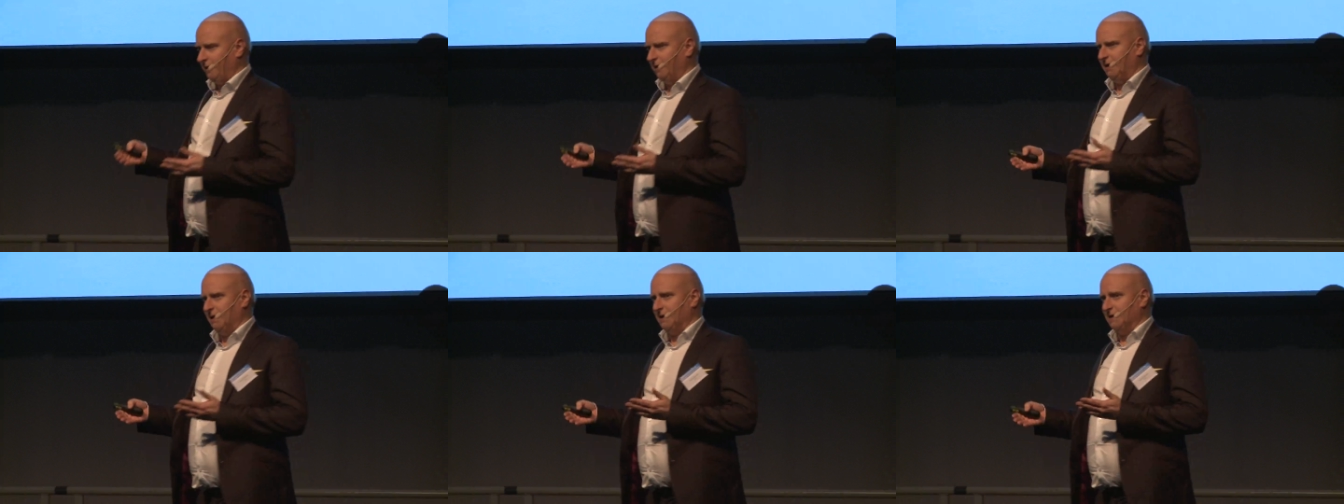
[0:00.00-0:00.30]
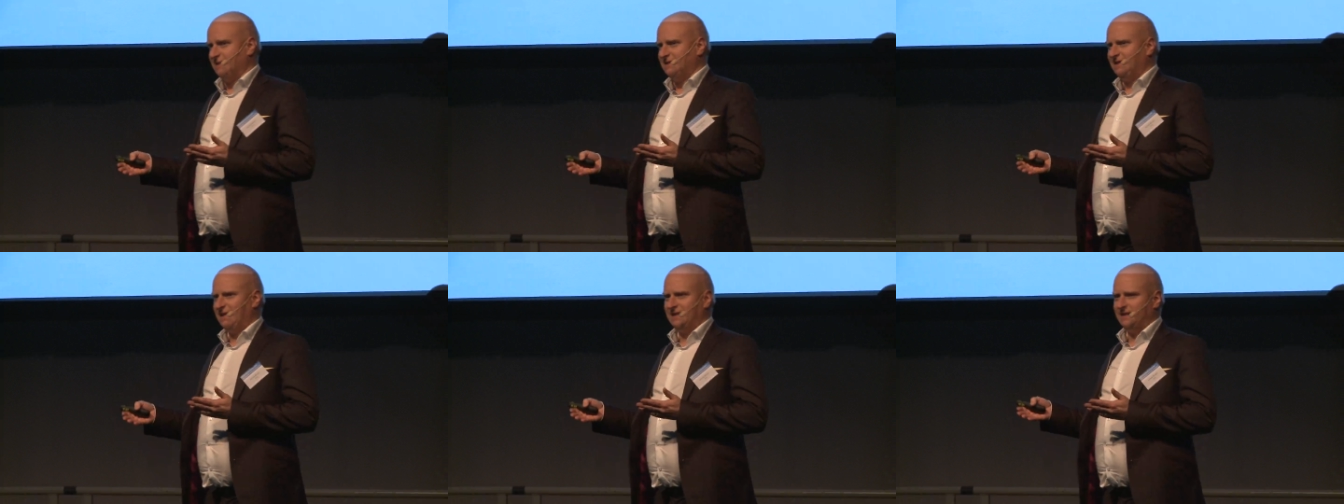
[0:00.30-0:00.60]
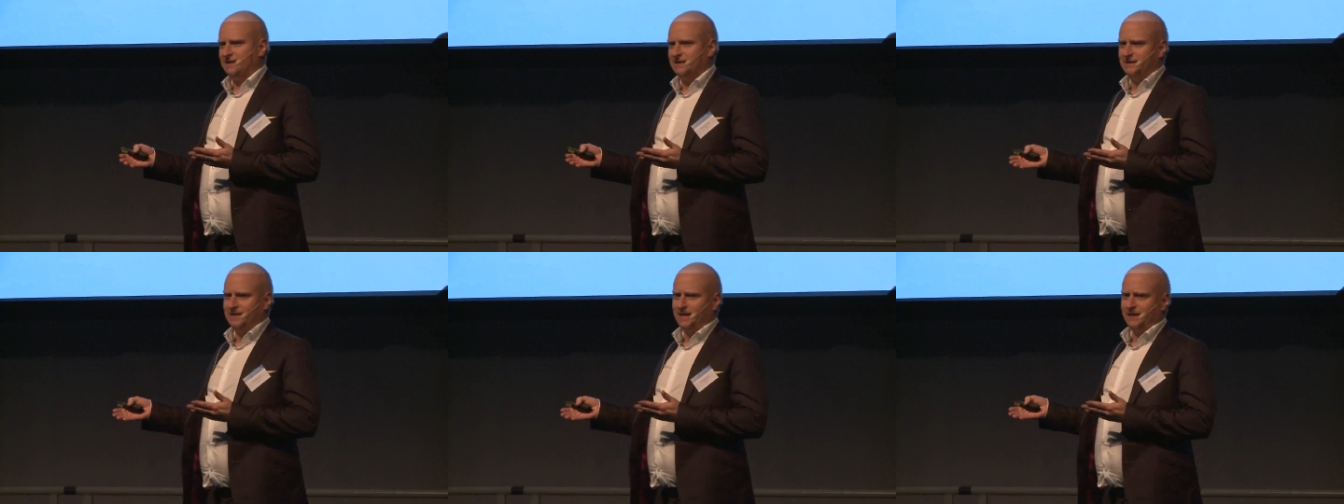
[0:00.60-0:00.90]
in the
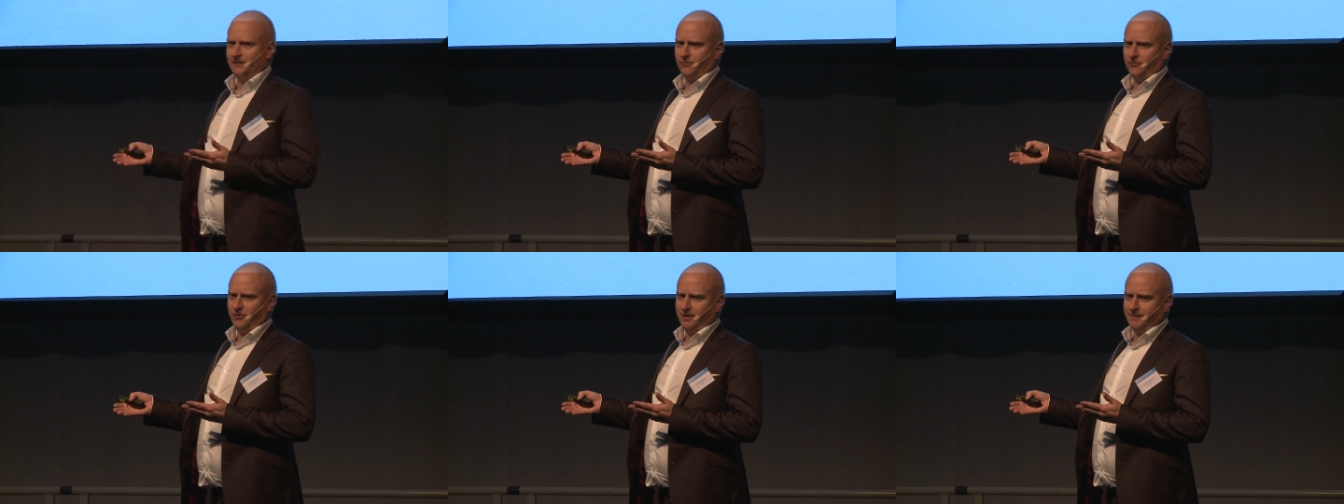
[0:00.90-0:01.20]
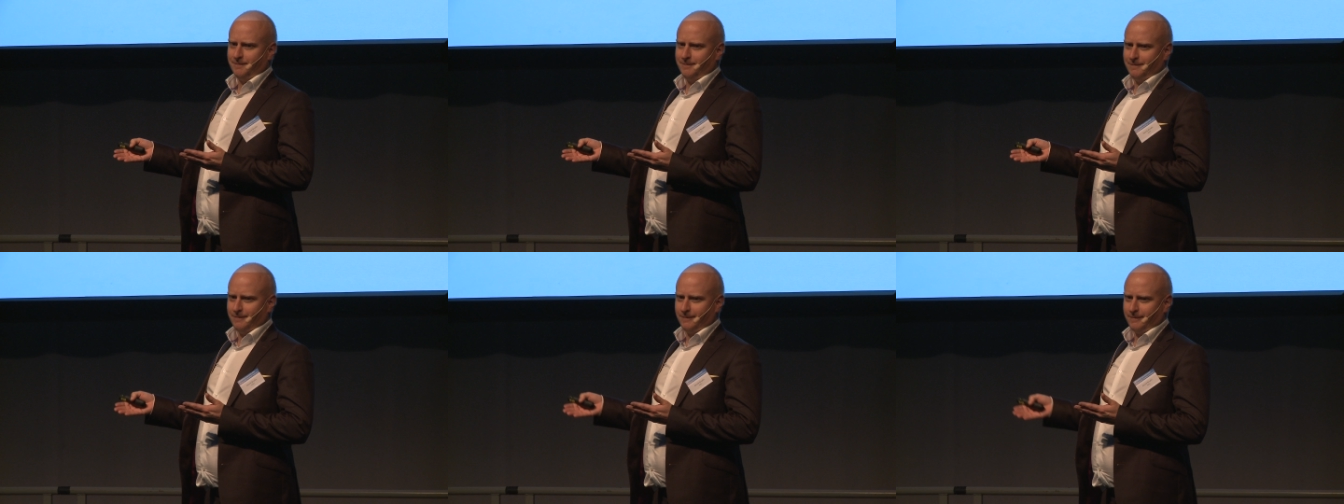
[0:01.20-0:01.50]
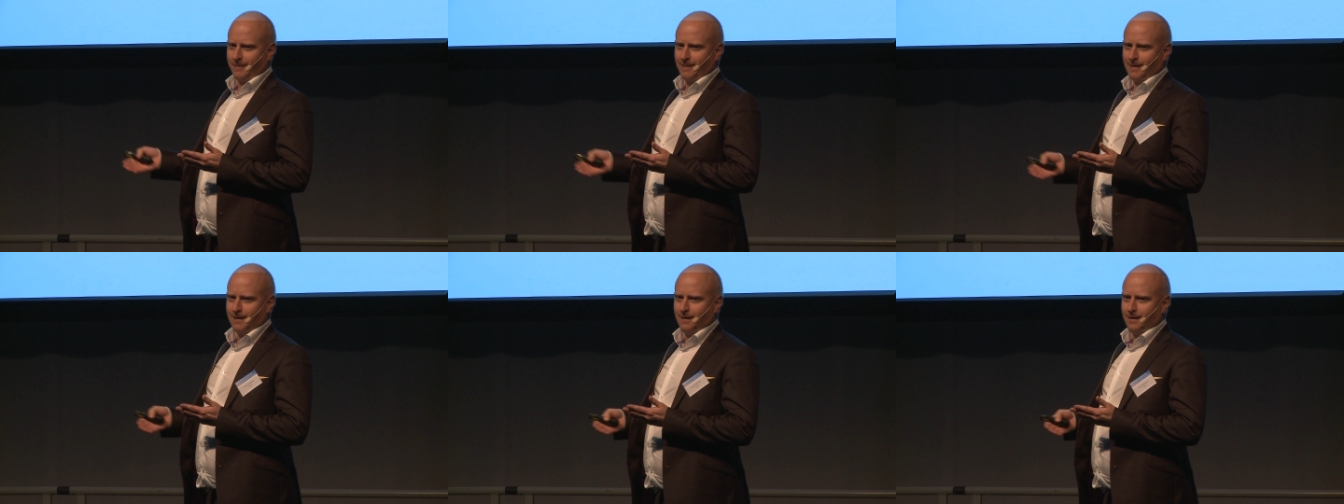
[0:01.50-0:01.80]
16th century,
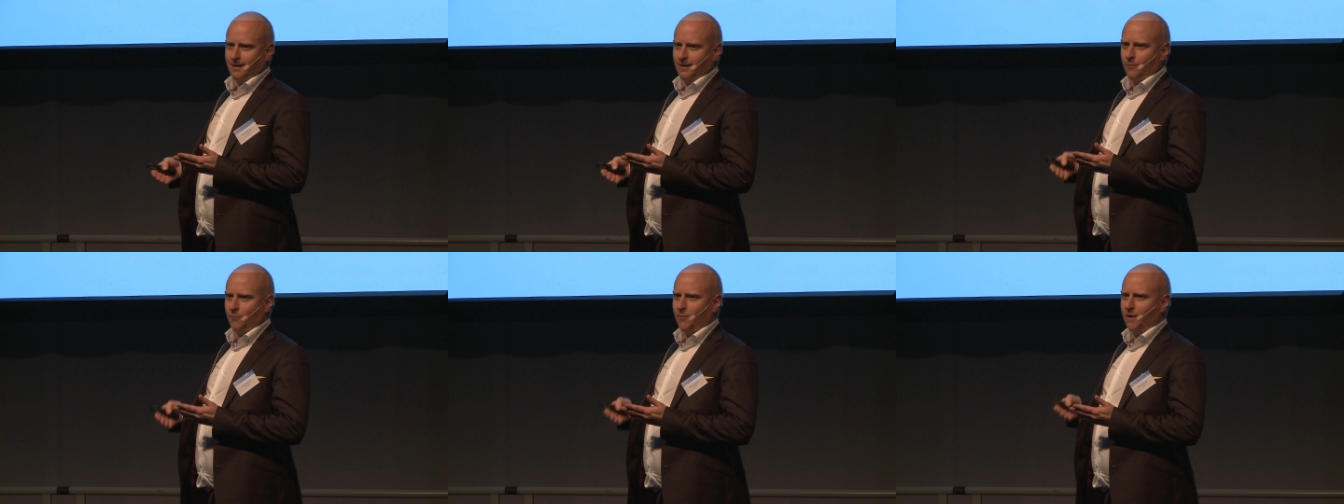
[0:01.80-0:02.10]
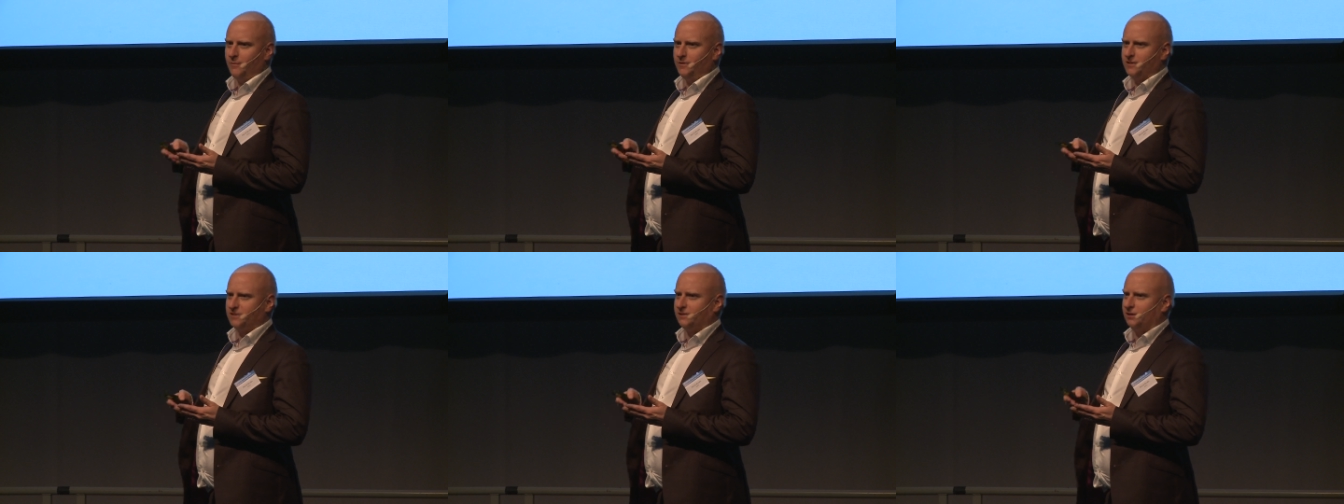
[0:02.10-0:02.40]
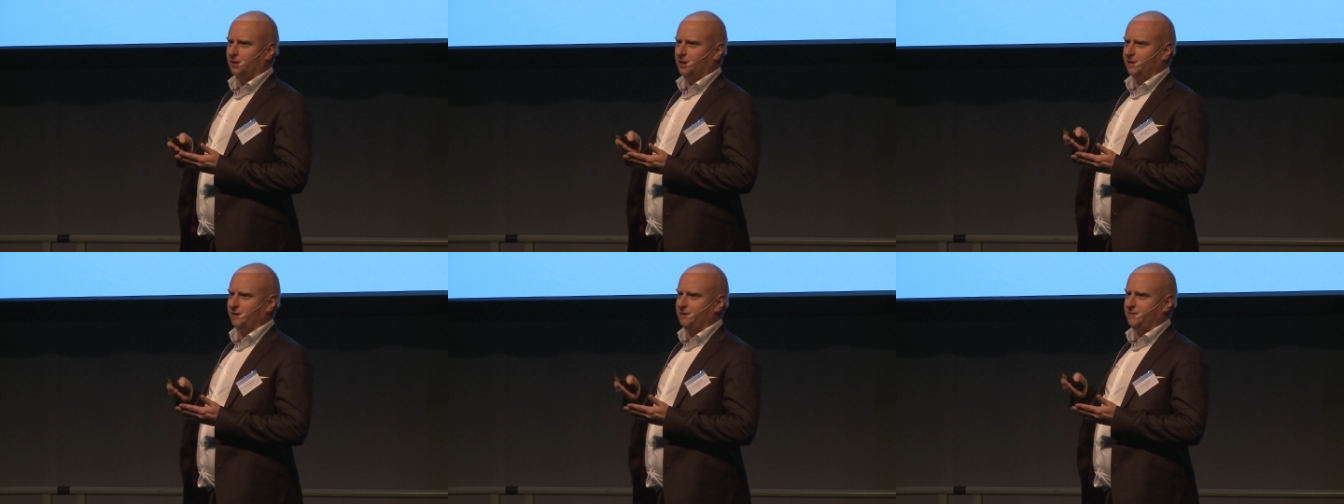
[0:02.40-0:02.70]
where we
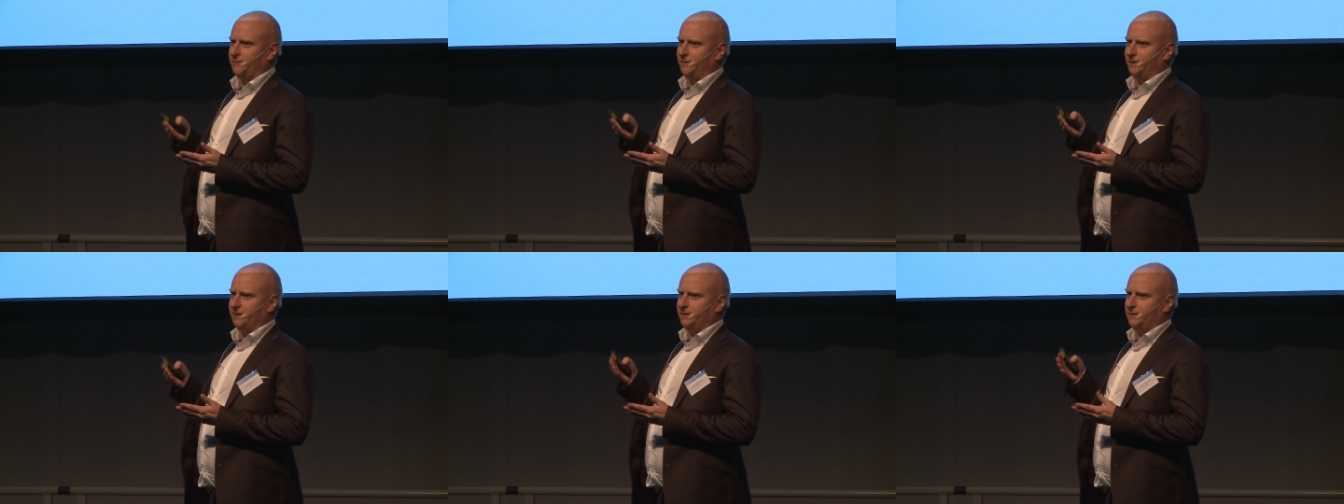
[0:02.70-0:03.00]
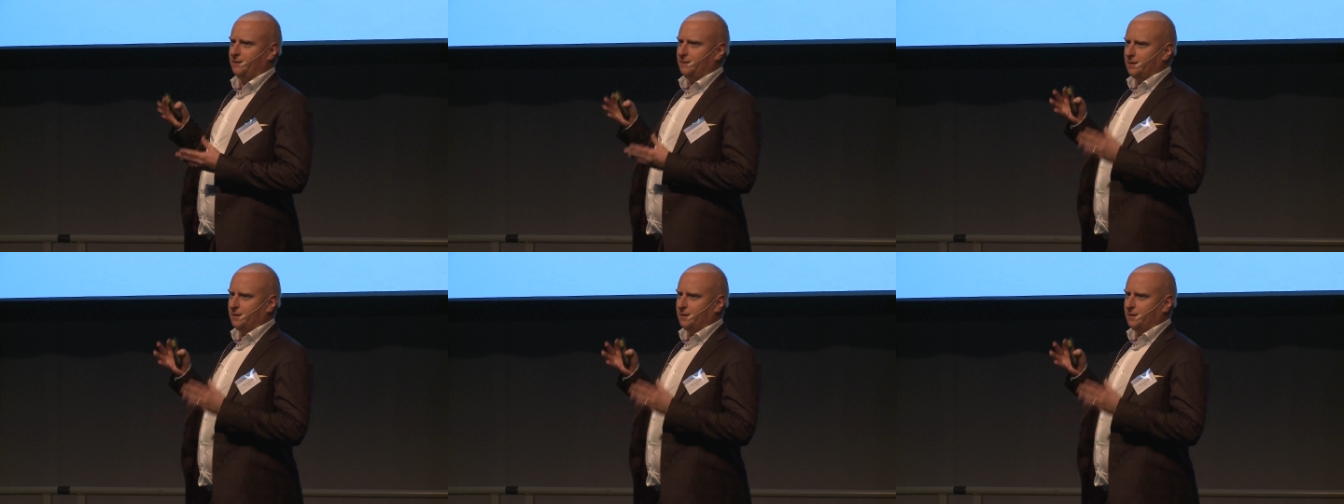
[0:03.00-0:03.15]
started with